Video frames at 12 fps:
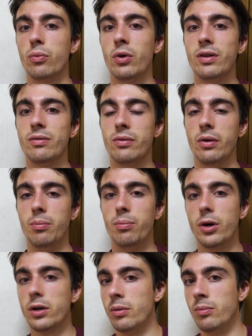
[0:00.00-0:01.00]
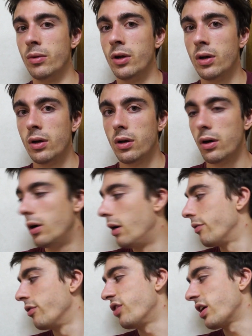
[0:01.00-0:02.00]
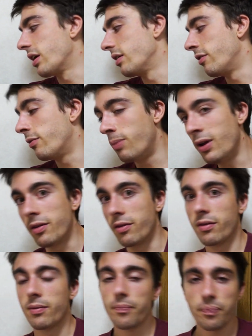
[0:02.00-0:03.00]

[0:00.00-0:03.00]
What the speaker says: What if the bottom of the jacket is split?